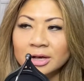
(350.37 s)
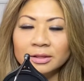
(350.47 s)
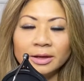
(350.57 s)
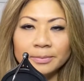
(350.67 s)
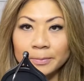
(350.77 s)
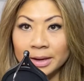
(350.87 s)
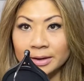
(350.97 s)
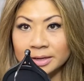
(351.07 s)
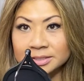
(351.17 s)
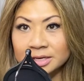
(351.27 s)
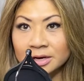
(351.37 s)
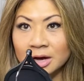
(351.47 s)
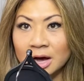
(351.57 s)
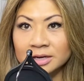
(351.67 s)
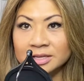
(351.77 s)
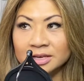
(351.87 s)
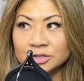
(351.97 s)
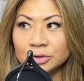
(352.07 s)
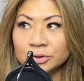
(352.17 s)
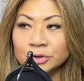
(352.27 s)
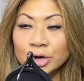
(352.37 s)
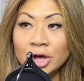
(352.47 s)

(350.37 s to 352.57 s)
like main idea and context clues.